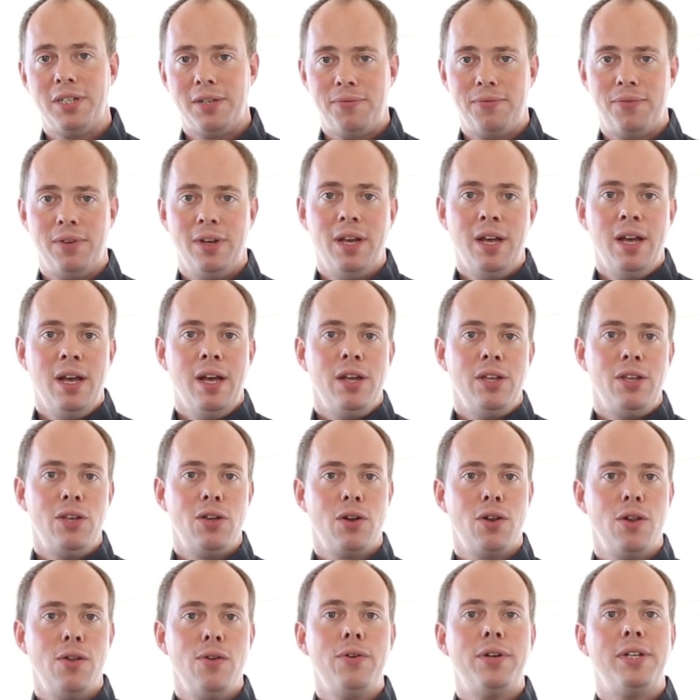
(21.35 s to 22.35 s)
If
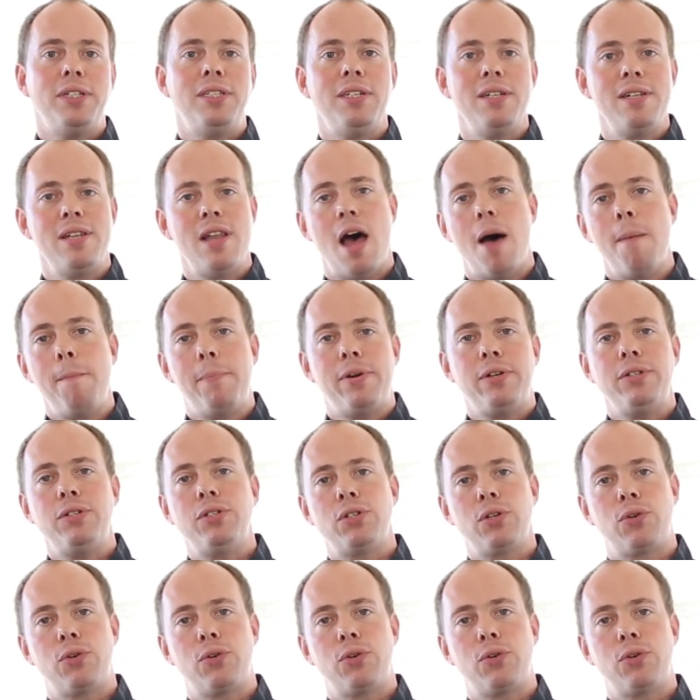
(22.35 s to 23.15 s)
you look at the numbers,